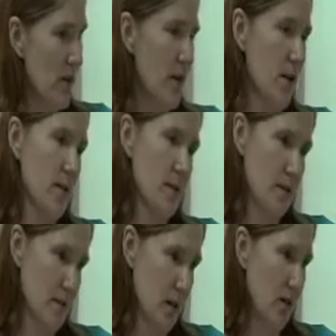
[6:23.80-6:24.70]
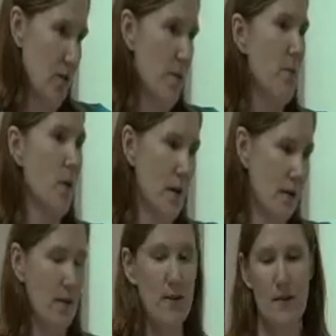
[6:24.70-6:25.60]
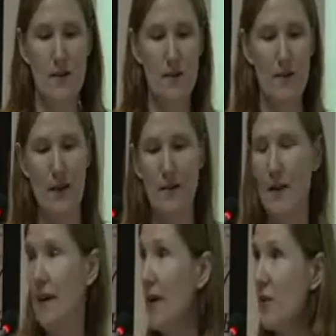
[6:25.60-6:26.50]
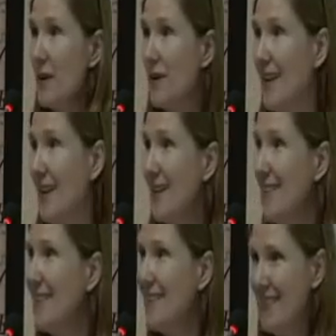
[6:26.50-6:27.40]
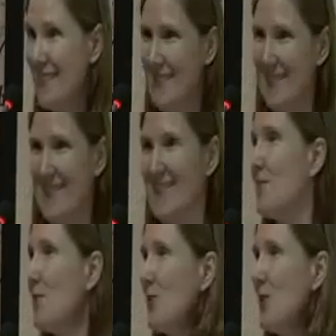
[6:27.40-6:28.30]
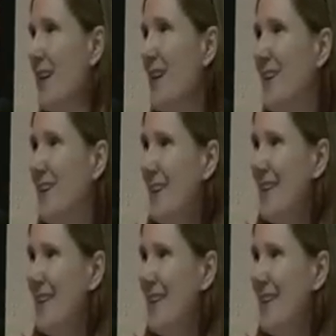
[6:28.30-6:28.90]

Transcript: here, and this is the cover of my book, and then this is the Fan Psychiatric Clinic. Bonjour, hello.